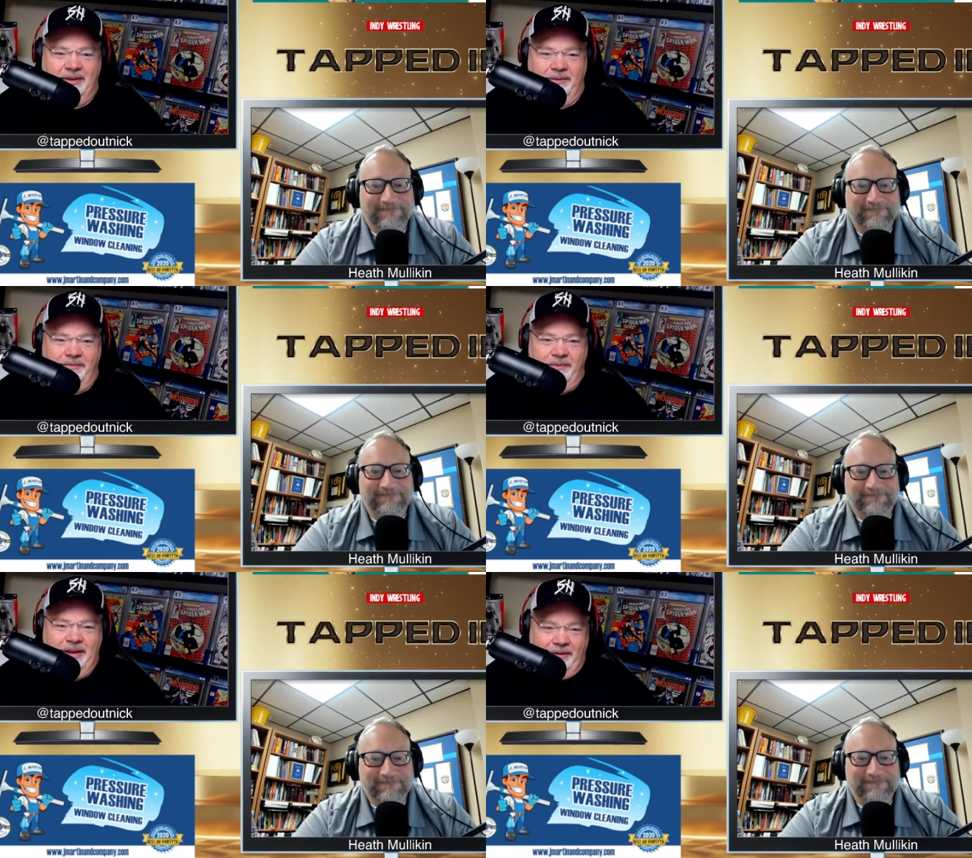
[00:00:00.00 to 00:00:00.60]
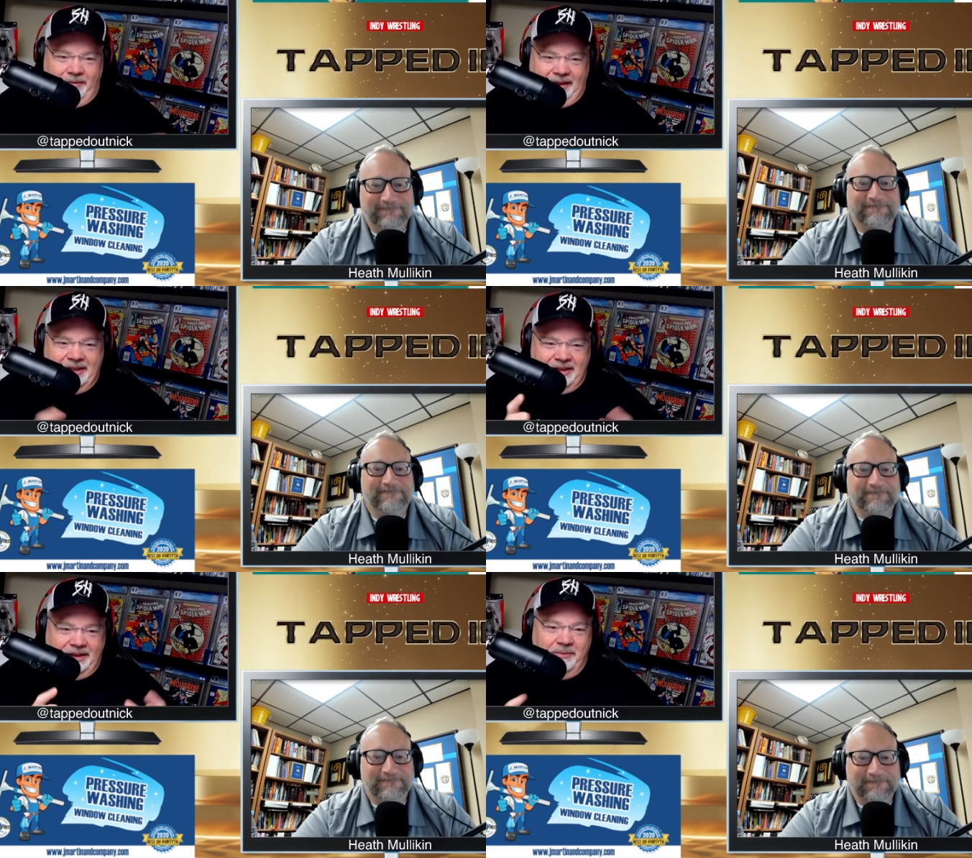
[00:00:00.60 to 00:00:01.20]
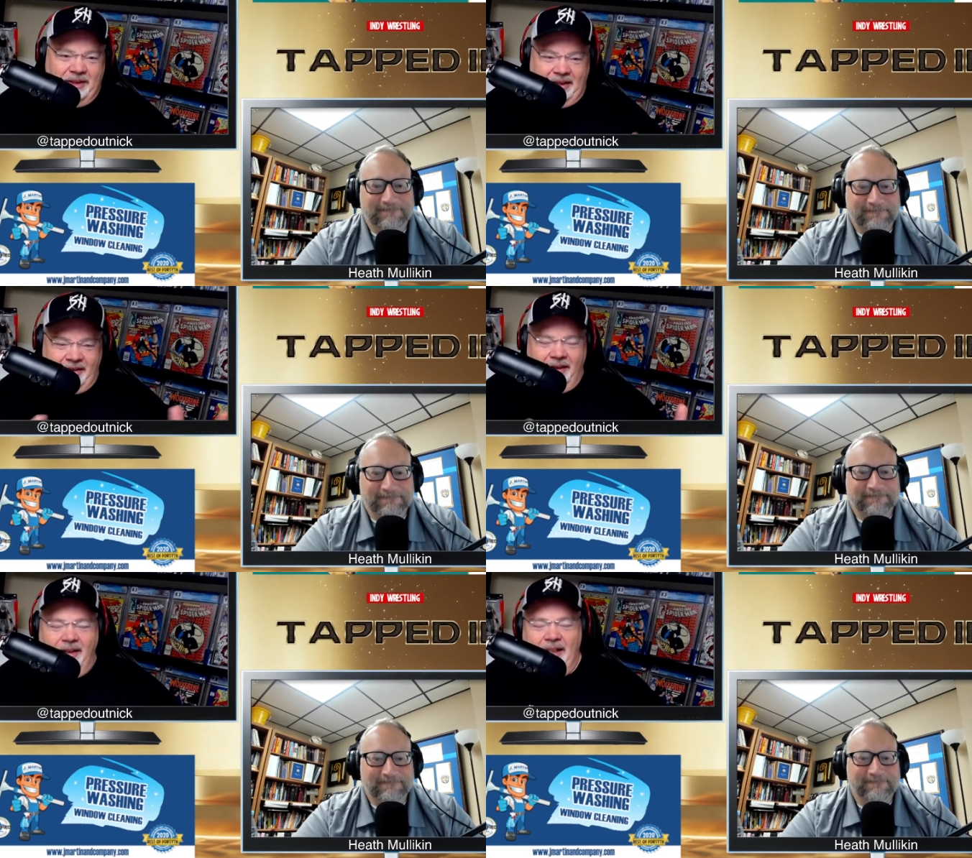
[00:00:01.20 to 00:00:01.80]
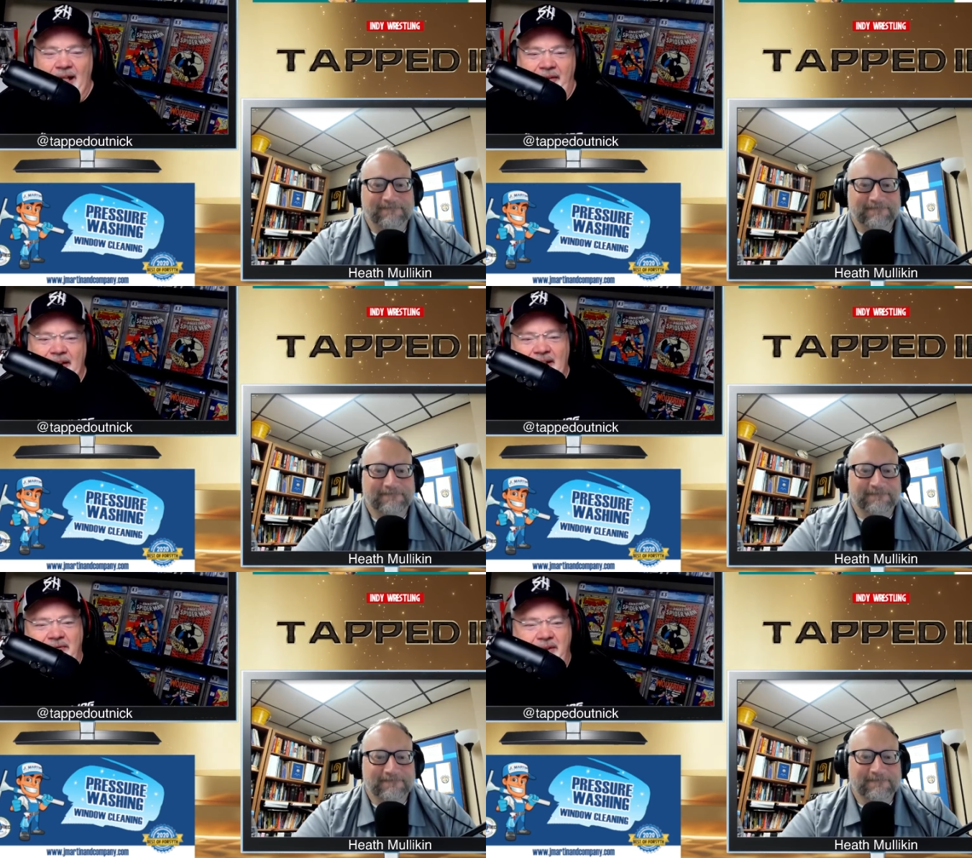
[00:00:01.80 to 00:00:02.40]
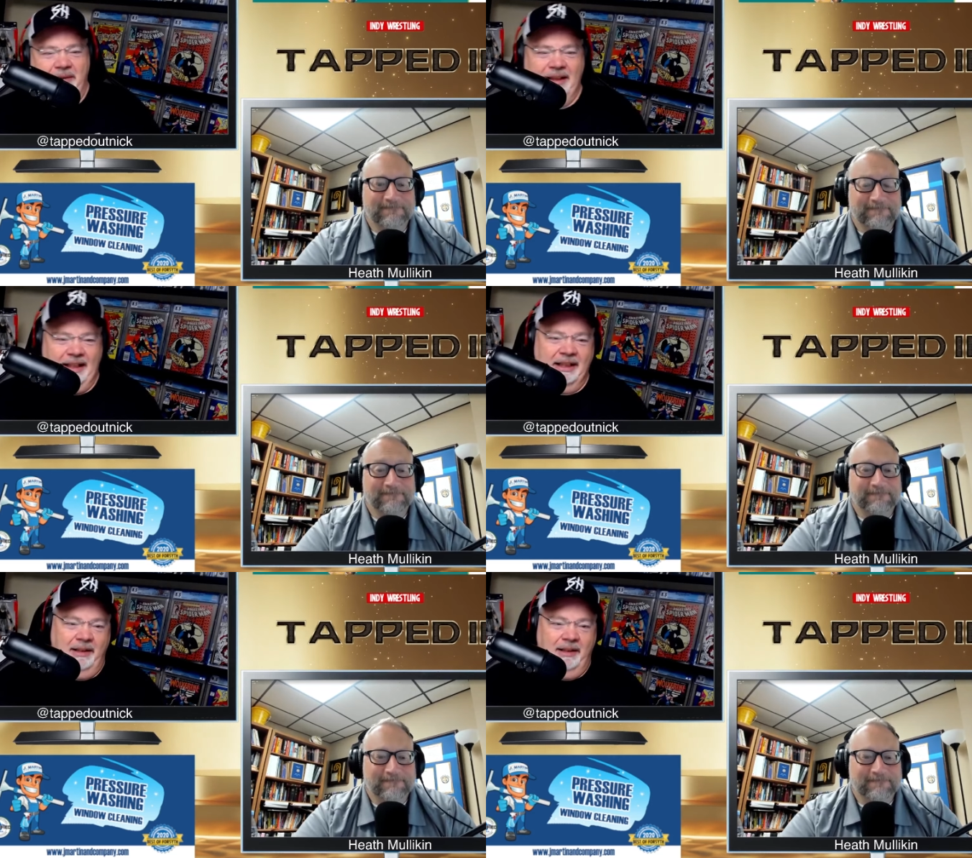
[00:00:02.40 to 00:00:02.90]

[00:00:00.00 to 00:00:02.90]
Speaker 1: some, you know, relationships there, I think gives them a leg